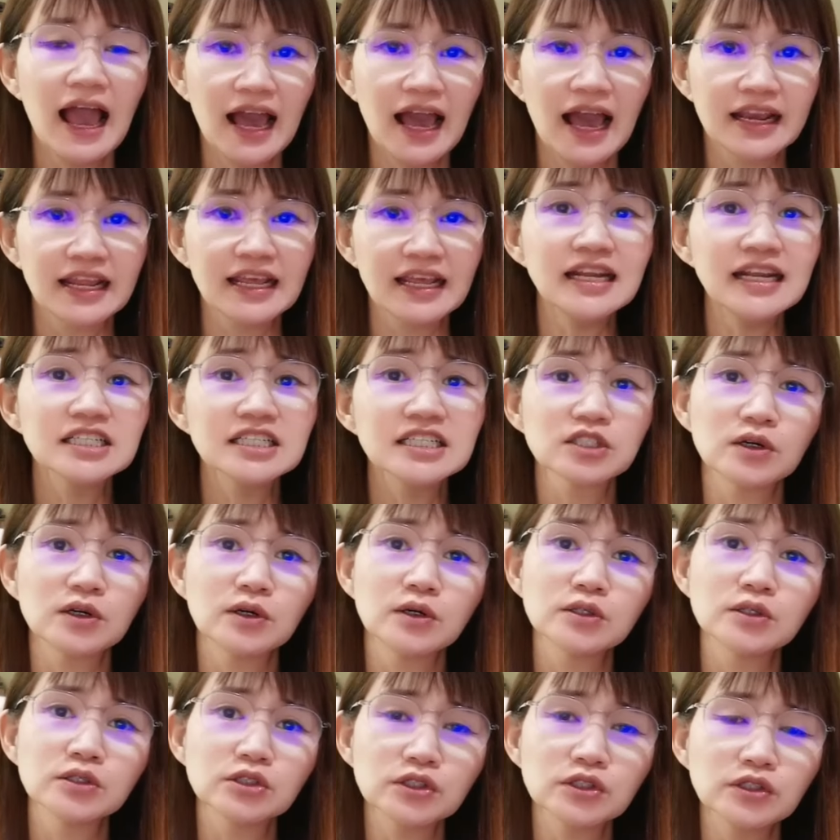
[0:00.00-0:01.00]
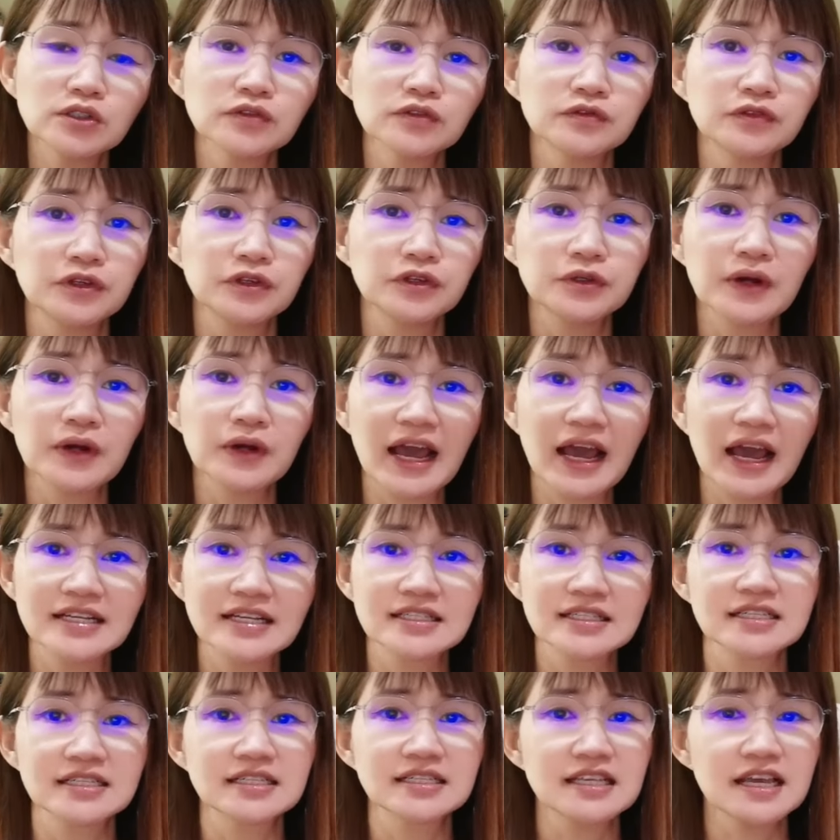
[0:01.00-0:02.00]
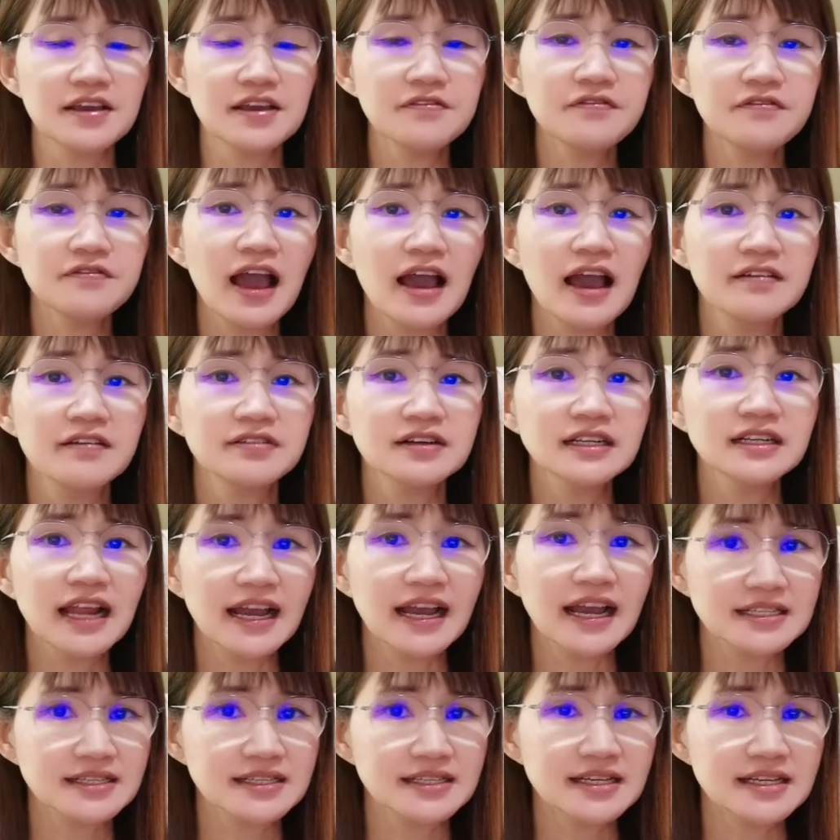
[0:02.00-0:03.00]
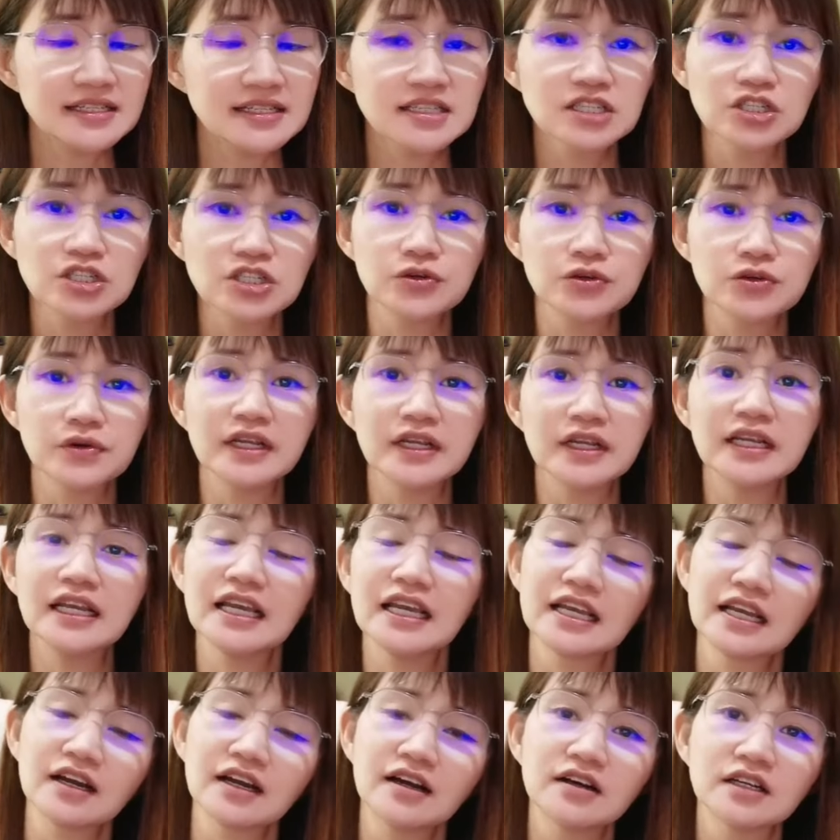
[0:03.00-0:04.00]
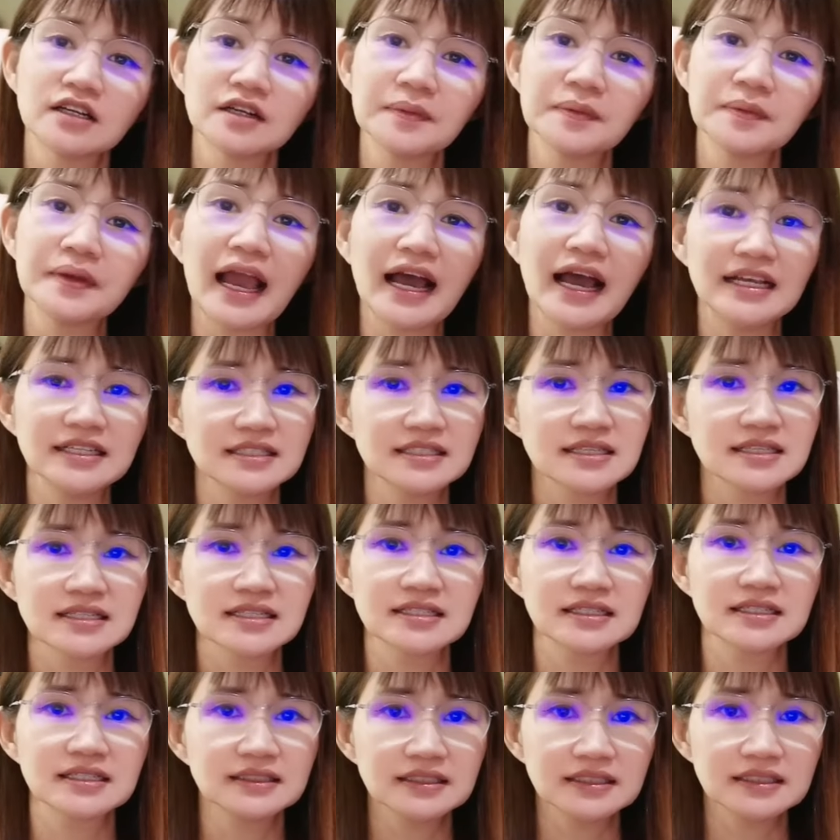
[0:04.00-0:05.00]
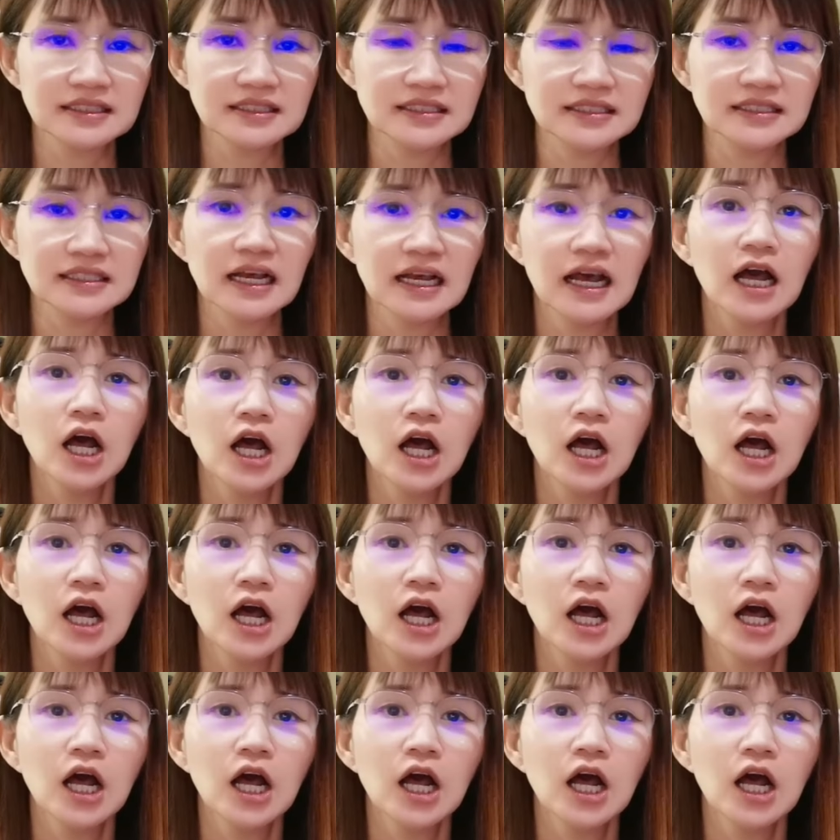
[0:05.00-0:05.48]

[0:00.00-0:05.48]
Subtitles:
And it is also viewed as a safe haven asset during economic uncertainty.